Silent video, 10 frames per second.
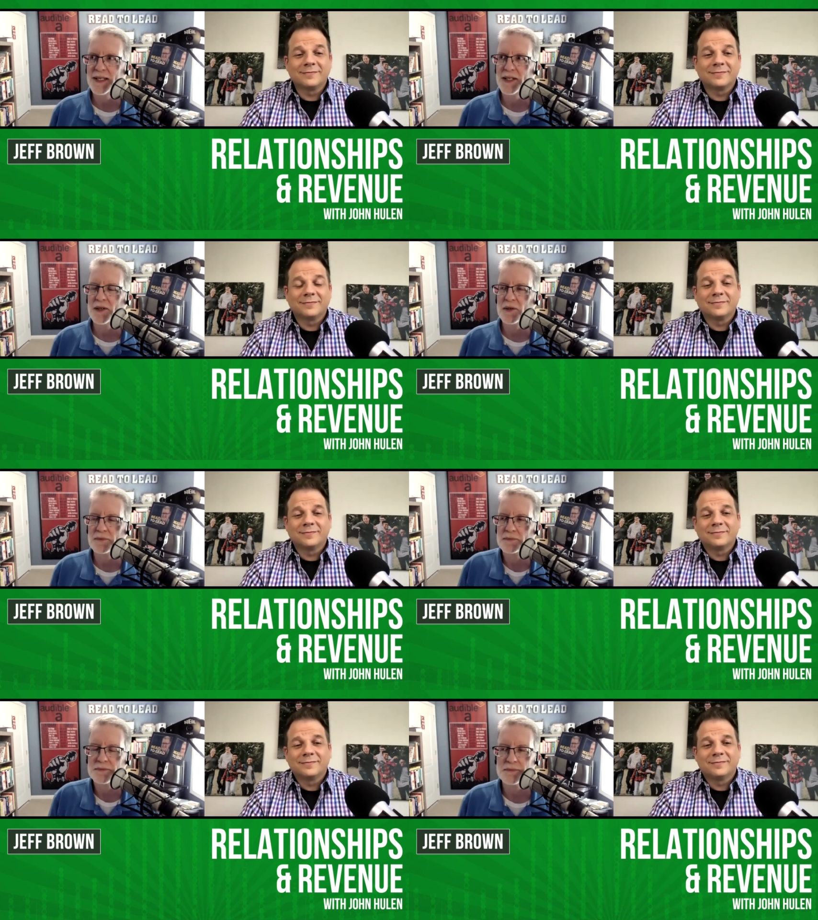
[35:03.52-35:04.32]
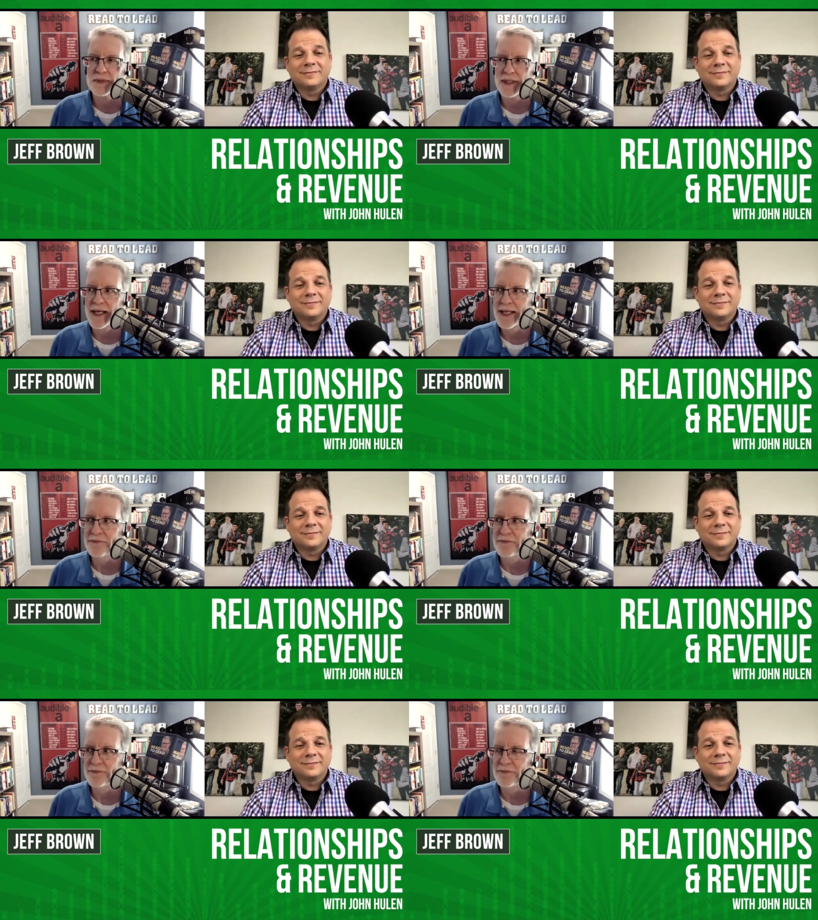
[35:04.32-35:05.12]
Speaker 1: you know life,
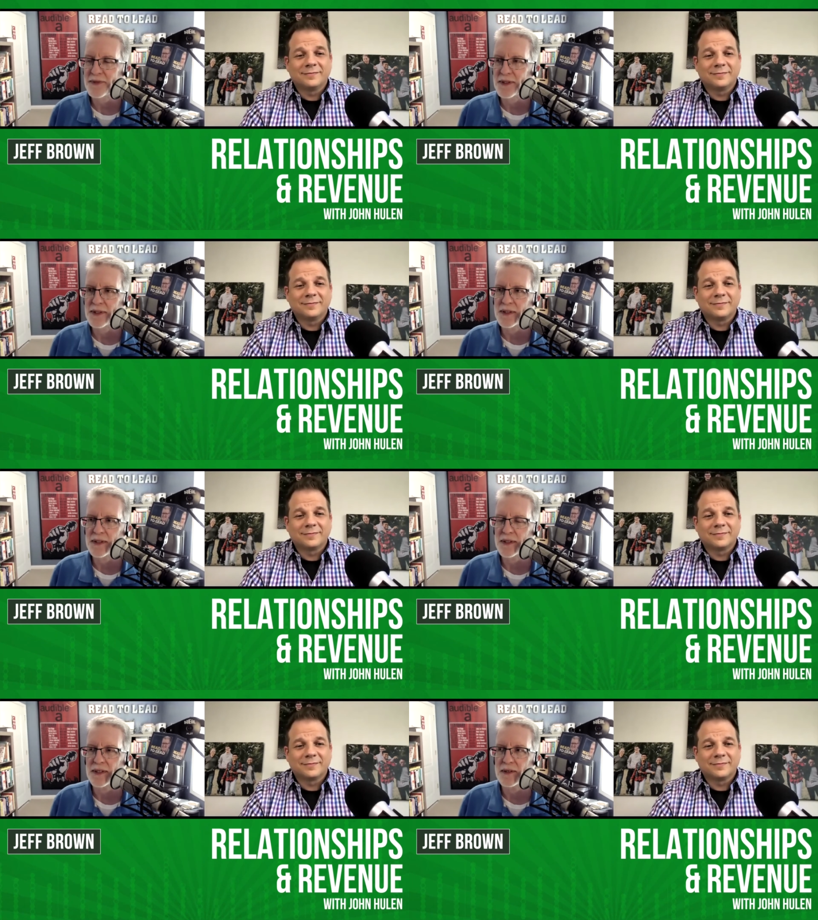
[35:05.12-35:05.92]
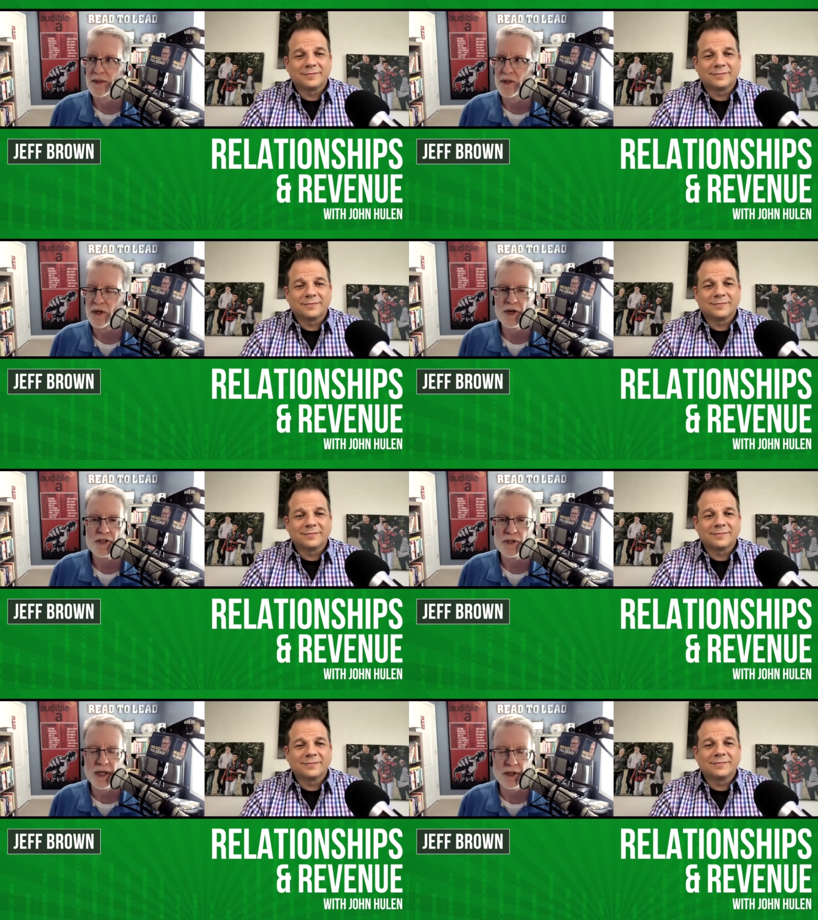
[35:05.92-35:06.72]
you know, the cards
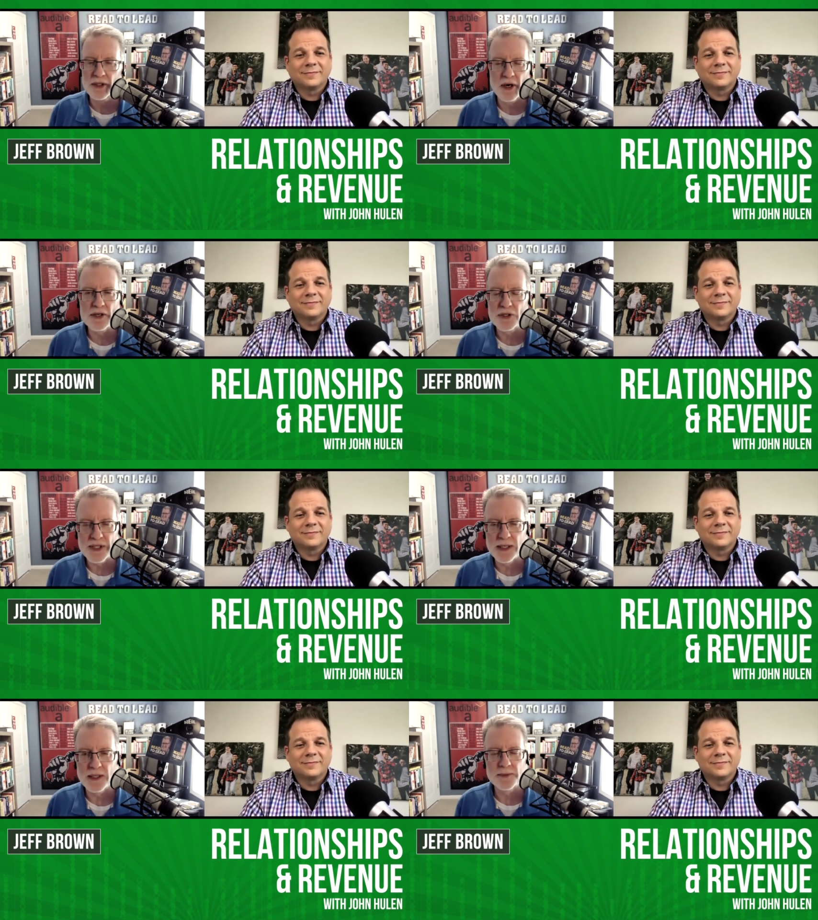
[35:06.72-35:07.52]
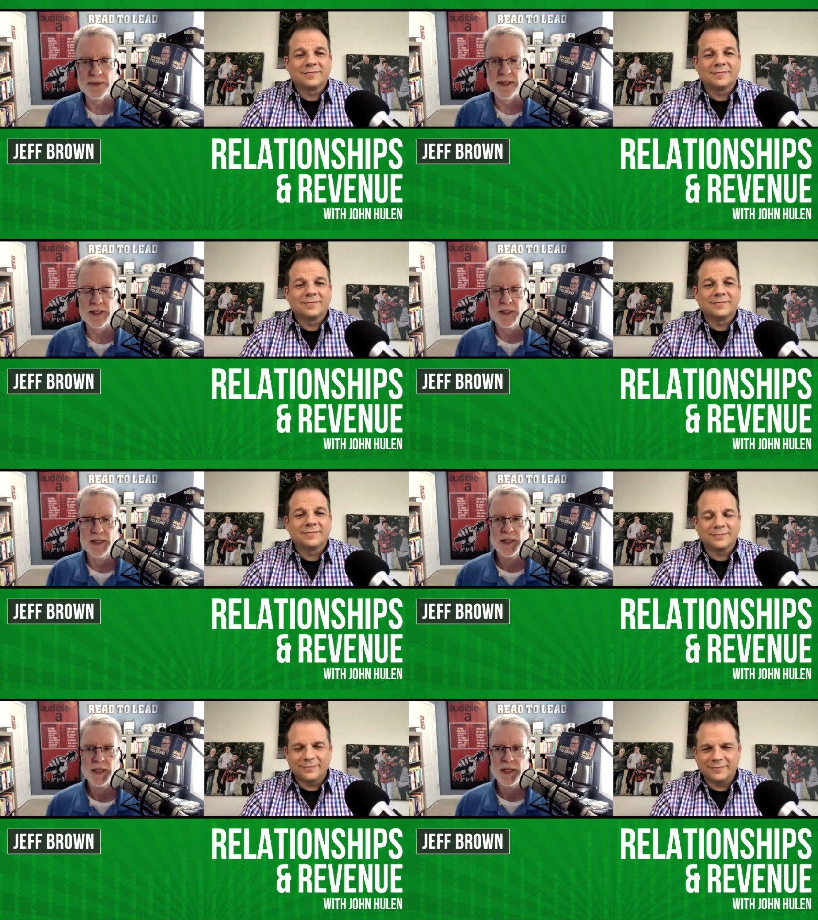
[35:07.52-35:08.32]
you're dealt are the cards you're dealt. But
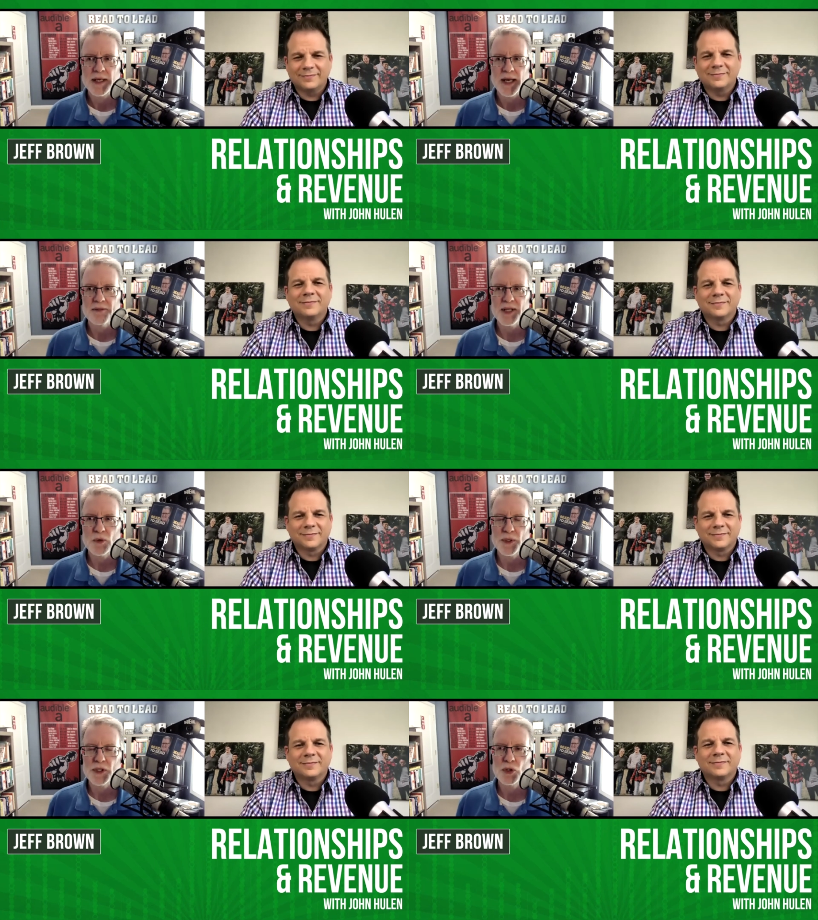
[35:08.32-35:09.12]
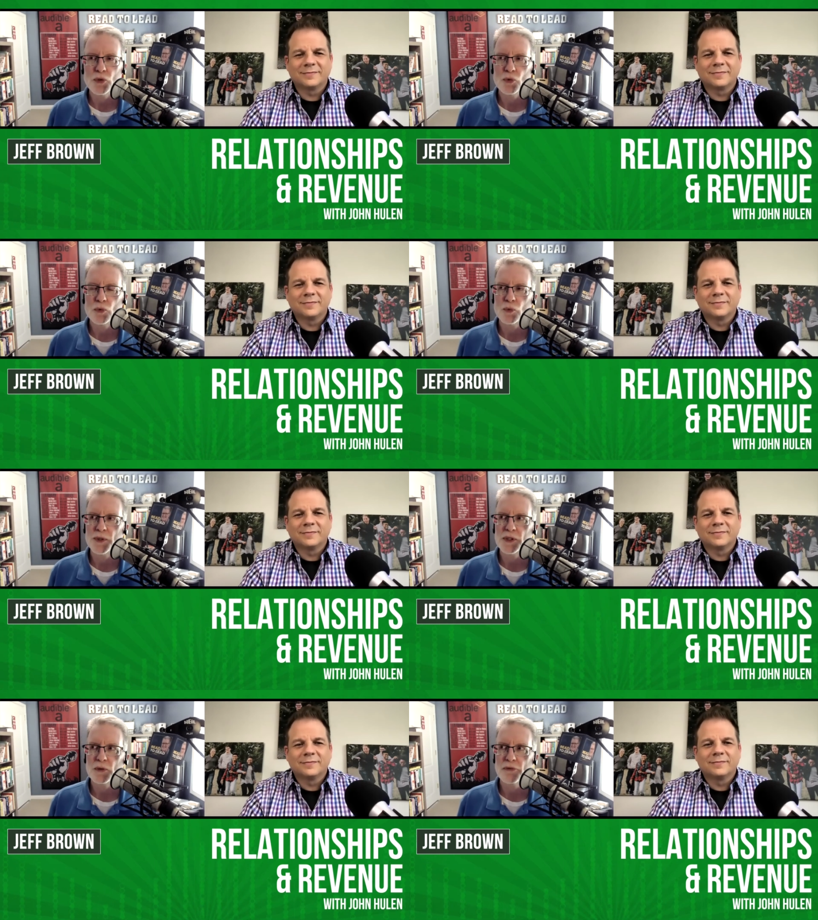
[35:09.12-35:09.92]
mm-hmm. I think when you
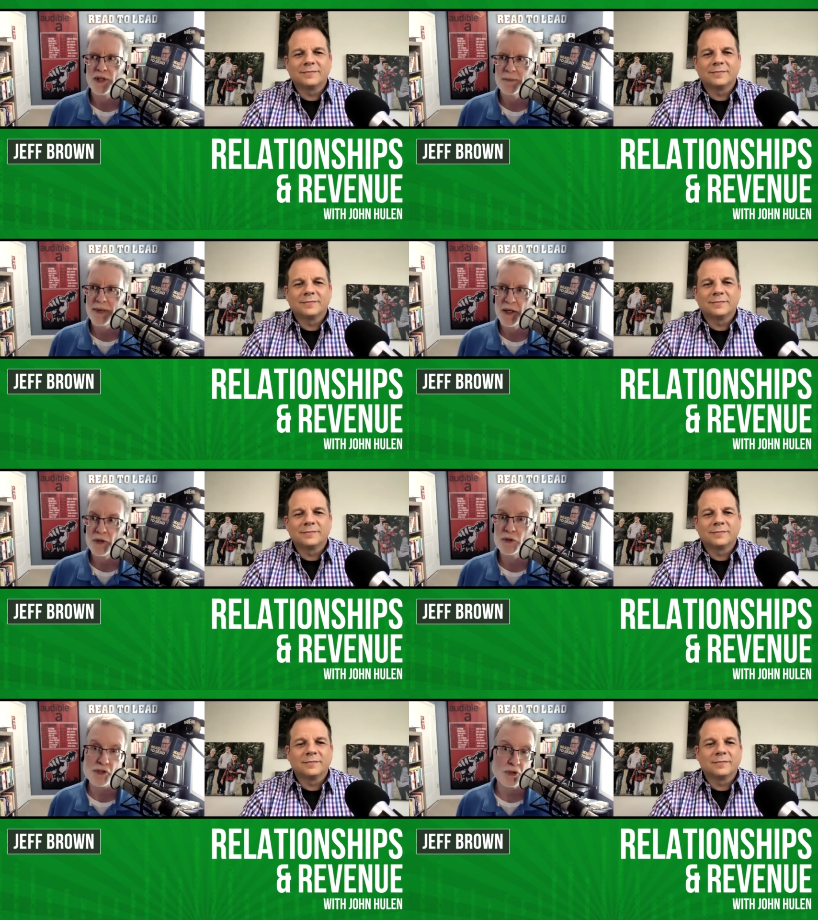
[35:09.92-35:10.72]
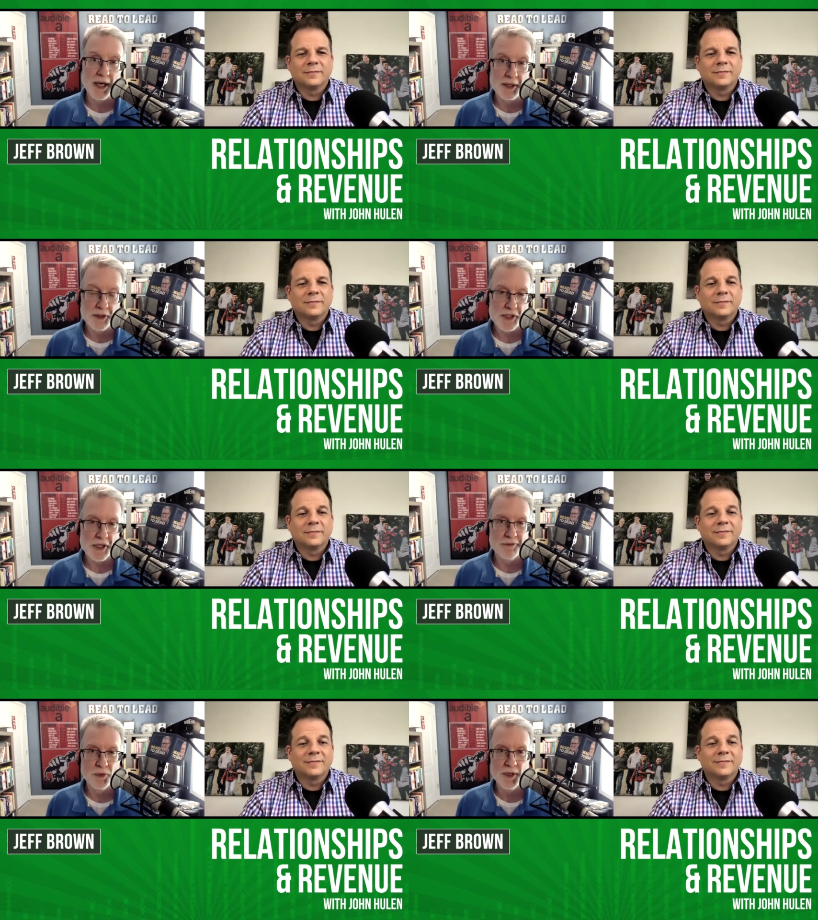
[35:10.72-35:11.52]
when you think about who you surround
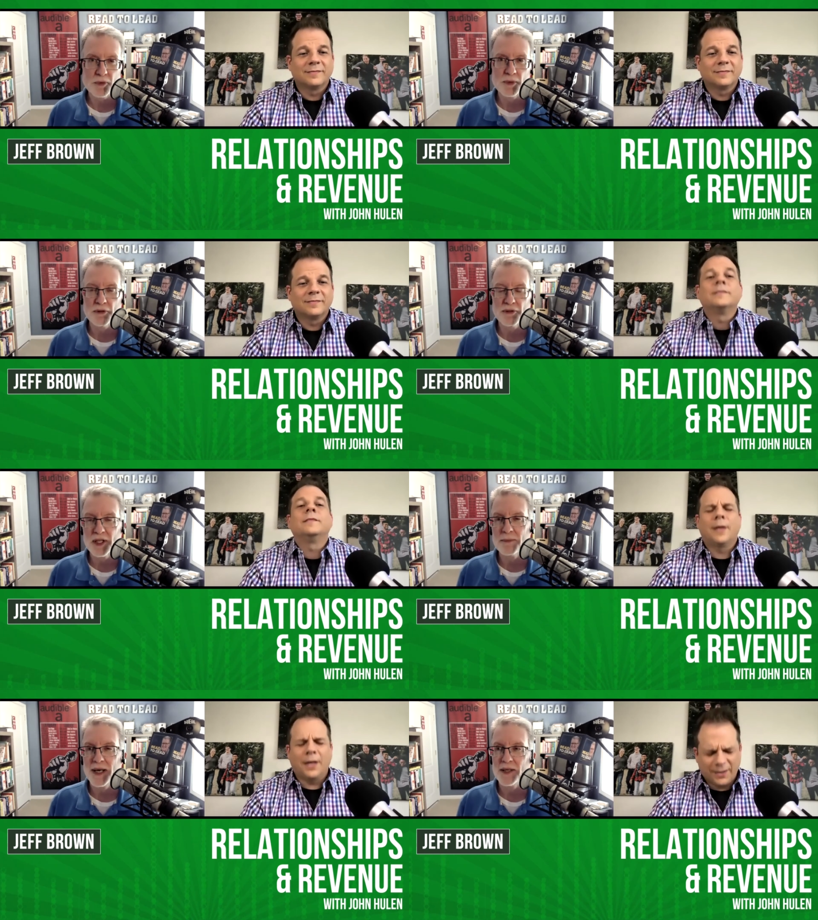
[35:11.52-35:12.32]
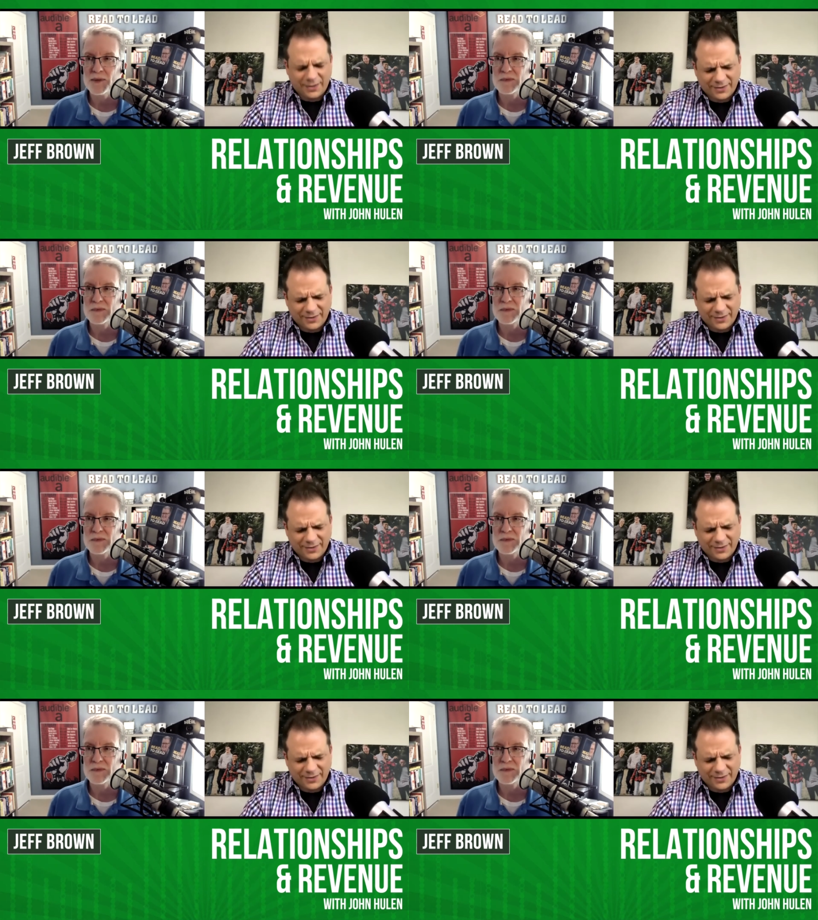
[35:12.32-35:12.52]
yourself with, when you think about